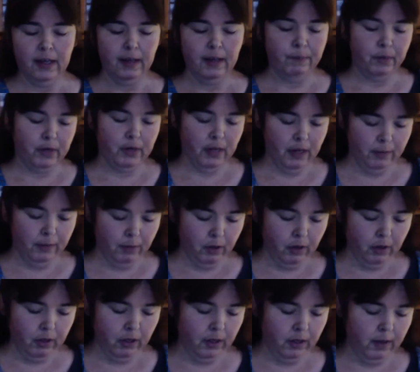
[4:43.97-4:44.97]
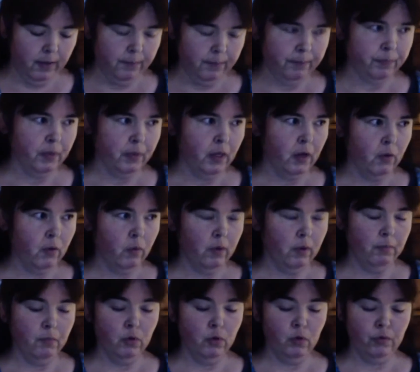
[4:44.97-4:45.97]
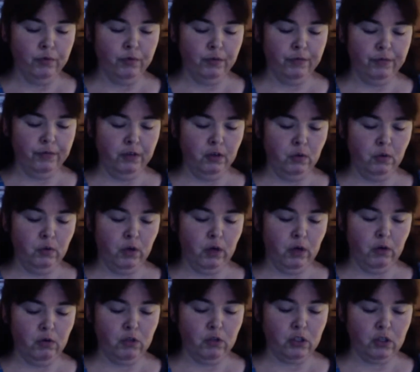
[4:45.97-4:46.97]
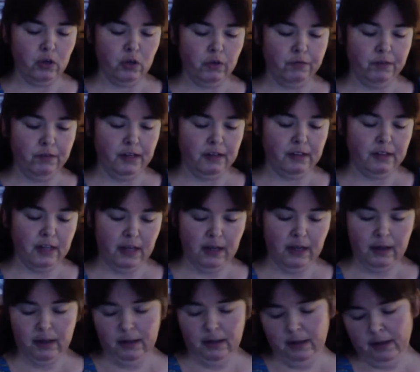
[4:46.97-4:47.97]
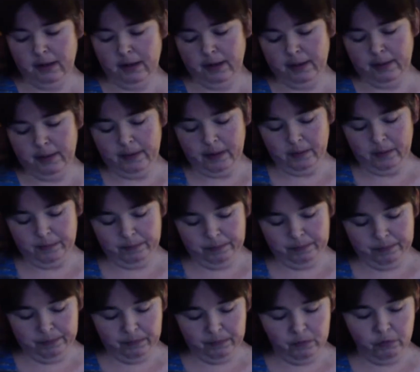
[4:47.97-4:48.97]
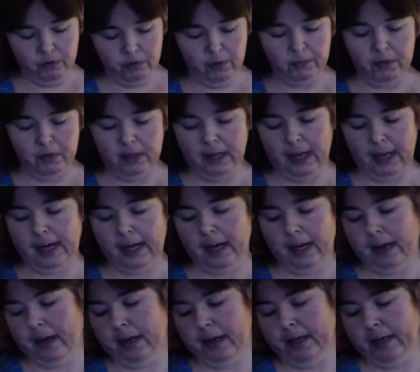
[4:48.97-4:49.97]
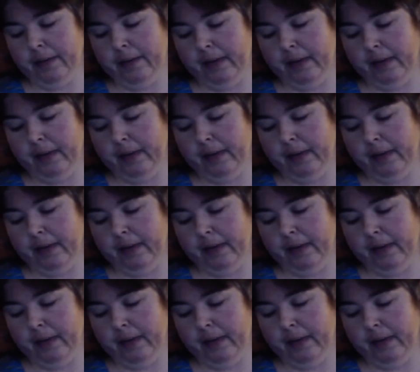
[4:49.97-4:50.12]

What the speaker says: but I'm gonna remove a few rows of knitting from the neckline